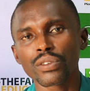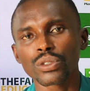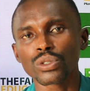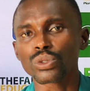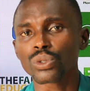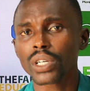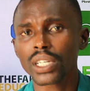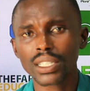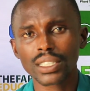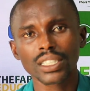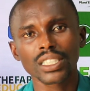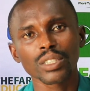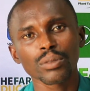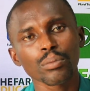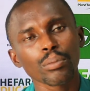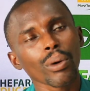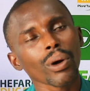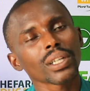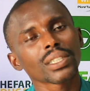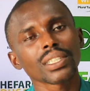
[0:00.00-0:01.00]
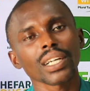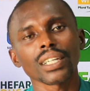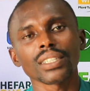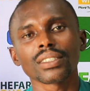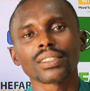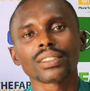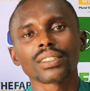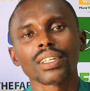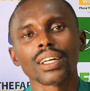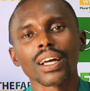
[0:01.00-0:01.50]
field. So it is
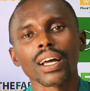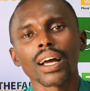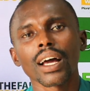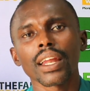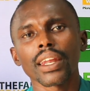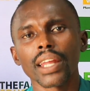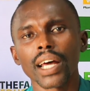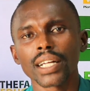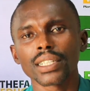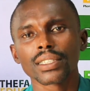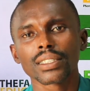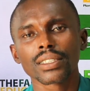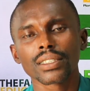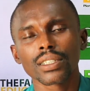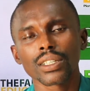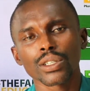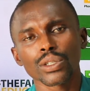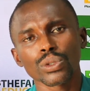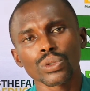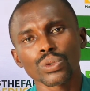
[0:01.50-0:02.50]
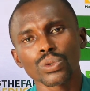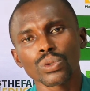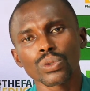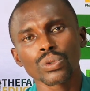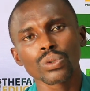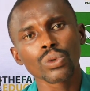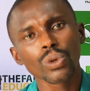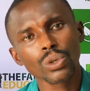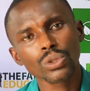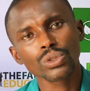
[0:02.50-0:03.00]
important that
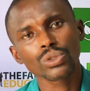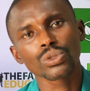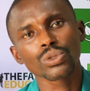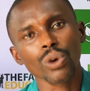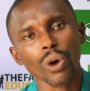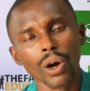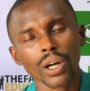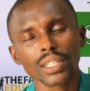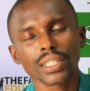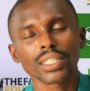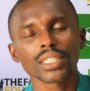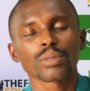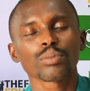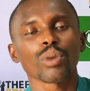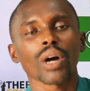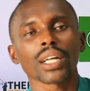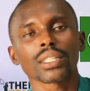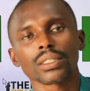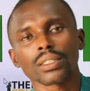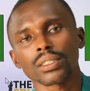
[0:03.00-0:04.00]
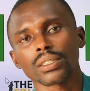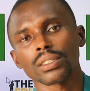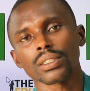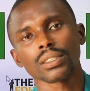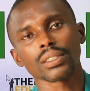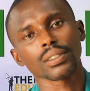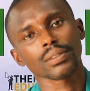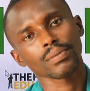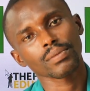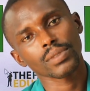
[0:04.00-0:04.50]
you go through all these
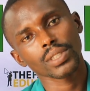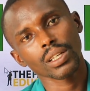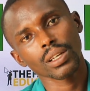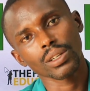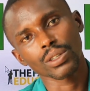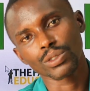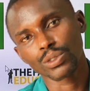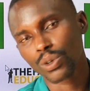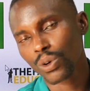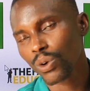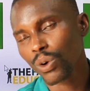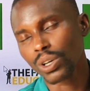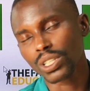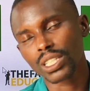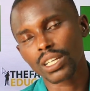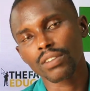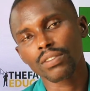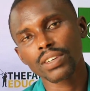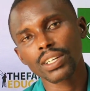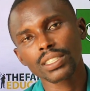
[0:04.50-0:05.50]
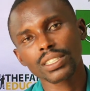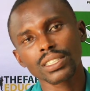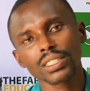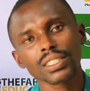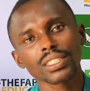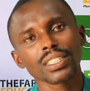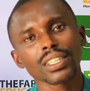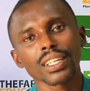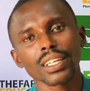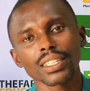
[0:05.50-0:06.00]
practices.
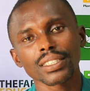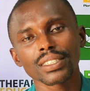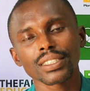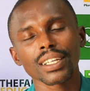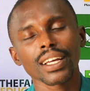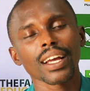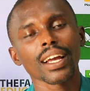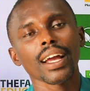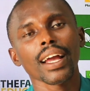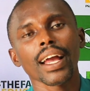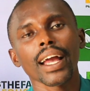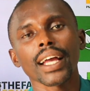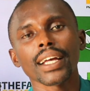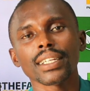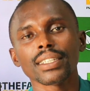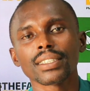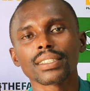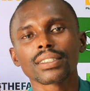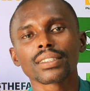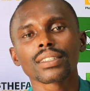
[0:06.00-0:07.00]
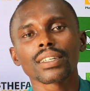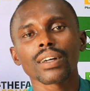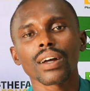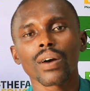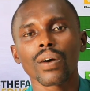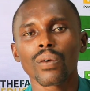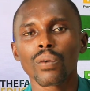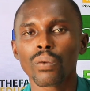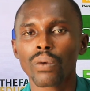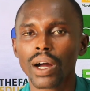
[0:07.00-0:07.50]
Conservation tillage is
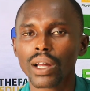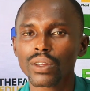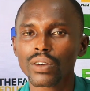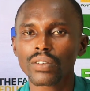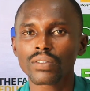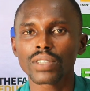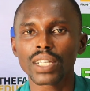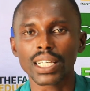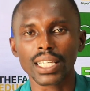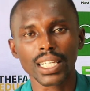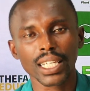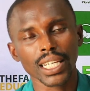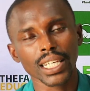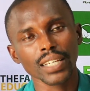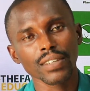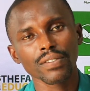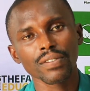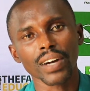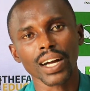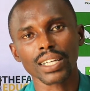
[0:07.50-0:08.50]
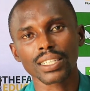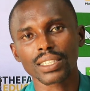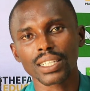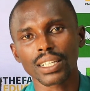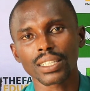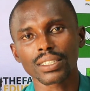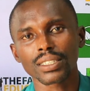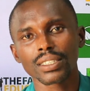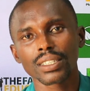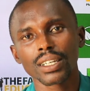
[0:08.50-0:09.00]
one of the key
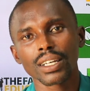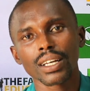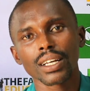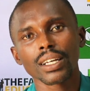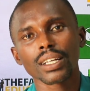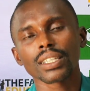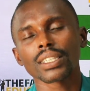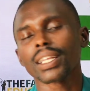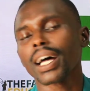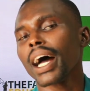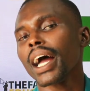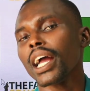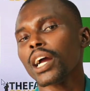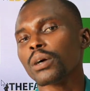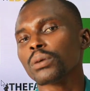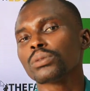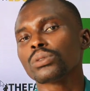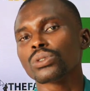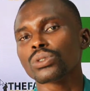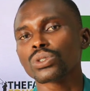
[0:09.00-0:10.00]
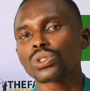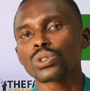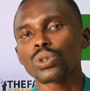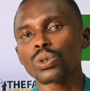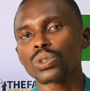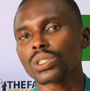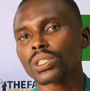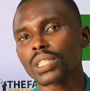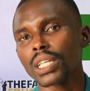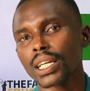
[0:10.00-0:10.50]
factors that helps you
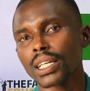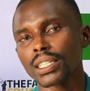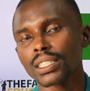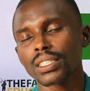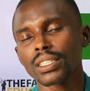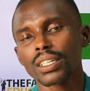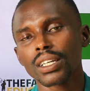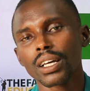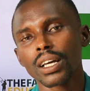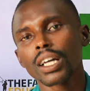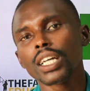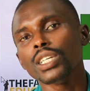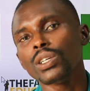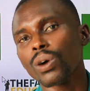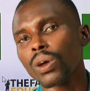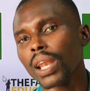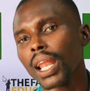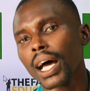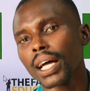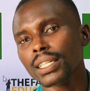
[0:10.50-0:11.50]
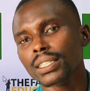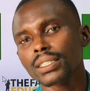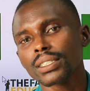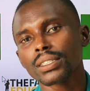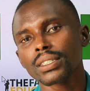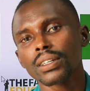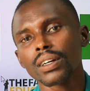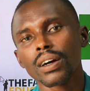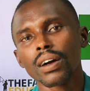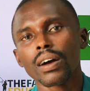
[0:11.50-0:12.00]
sustain your land
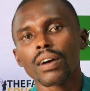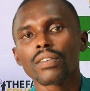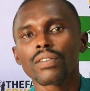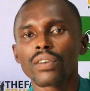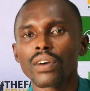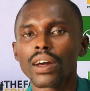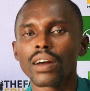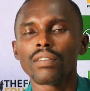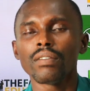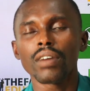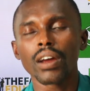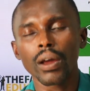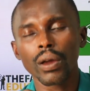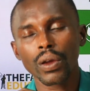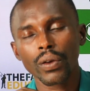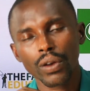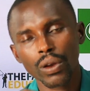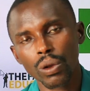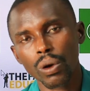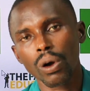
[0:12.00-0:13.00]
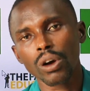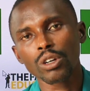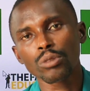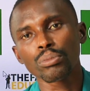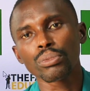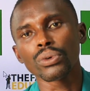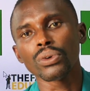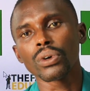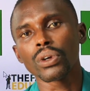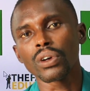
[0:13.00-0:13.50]
for a very long
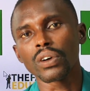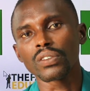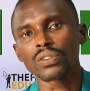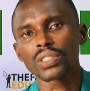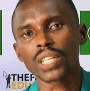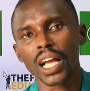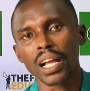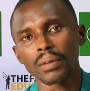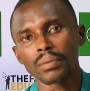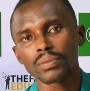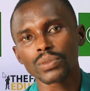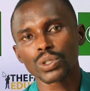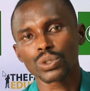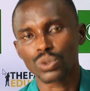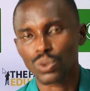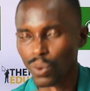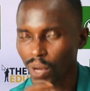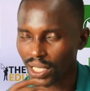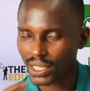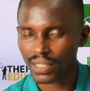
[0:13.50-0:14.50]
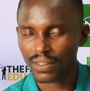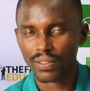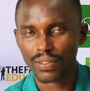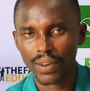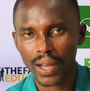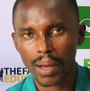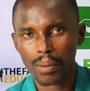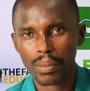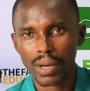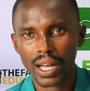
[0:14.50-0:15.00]
period of time. So as a
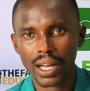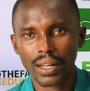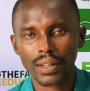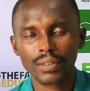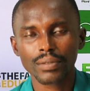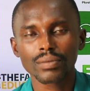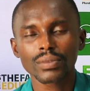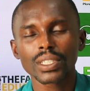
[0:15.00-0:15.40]
farmer,